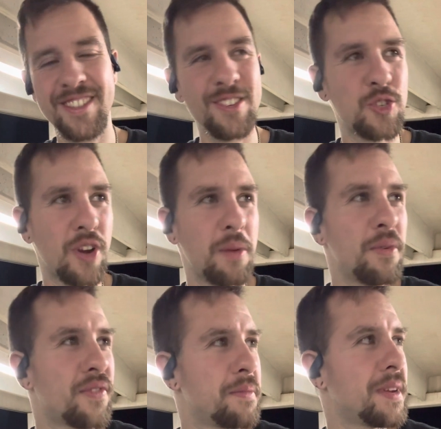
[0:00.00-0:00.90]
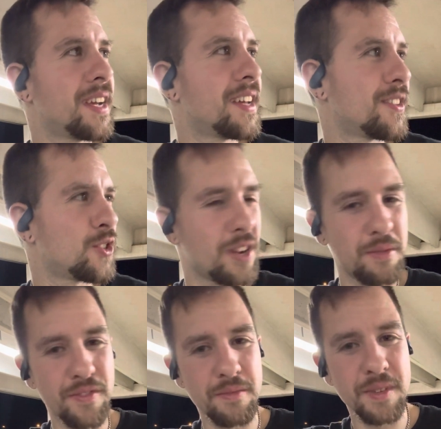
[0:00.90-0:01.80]
trouble for me. They're trouble
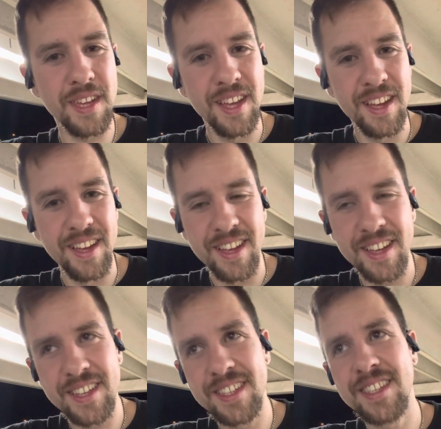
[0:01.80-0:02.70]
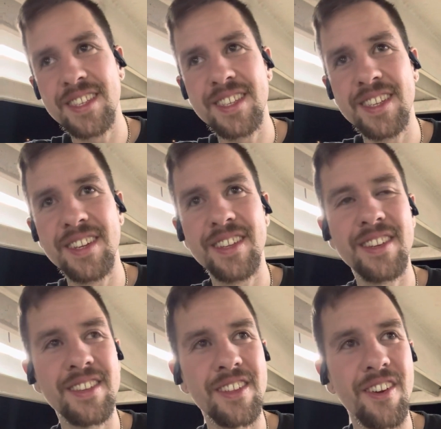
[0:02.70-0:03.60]
for me because
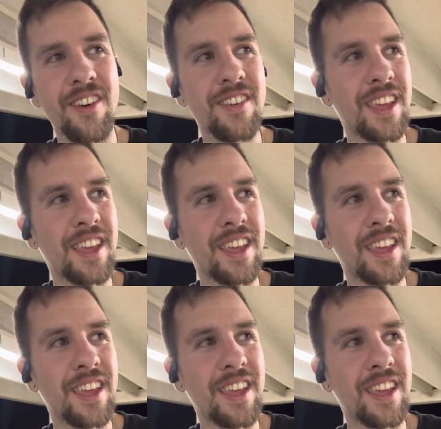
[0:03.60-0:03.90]
they're all